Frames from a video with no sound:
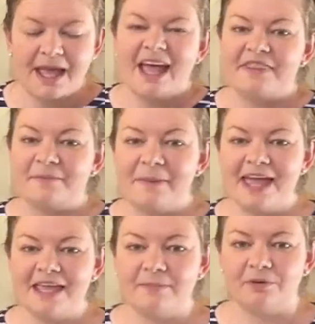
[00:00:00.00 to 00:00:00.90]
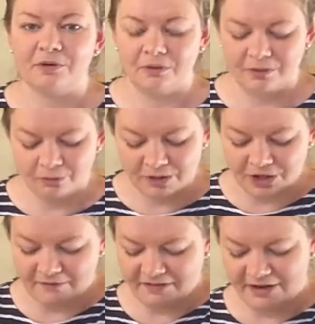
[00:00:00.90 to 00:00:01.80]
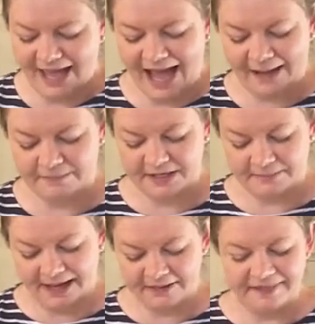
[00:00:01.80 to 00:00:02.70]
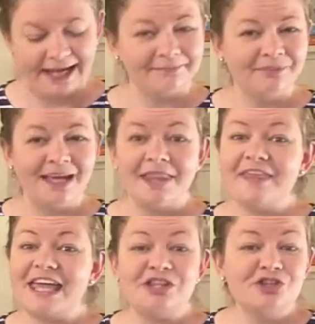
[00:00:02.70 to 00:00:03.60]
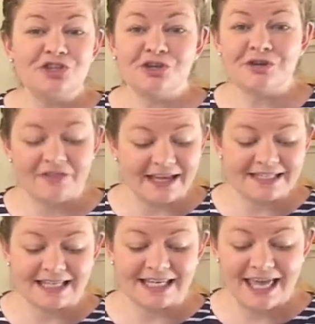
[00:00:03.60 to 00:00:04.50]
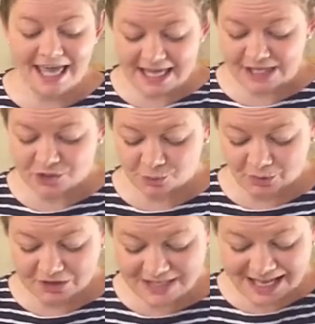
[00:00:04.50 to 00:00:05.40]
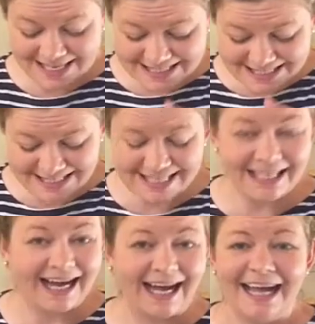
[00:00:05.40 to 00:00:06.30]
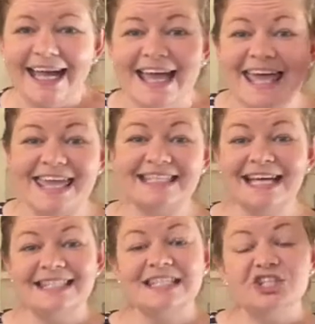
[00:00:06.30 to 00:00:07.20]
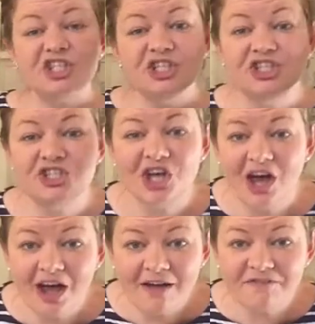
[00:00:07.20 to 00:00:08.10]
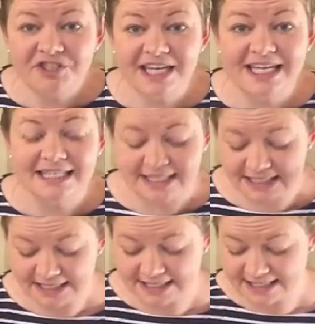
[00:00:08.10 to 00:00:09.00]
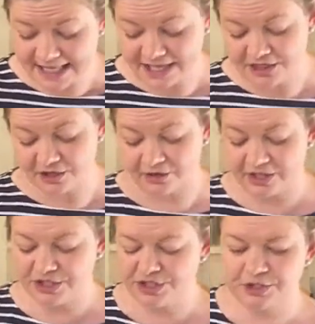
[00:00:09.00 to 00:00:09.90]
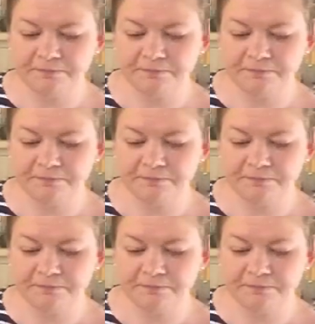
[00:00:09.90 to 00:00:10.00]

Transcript: The people were not very happy about that. They knew that Zacchaeus was a sinner. He doesn't deserve Jesus, they thought.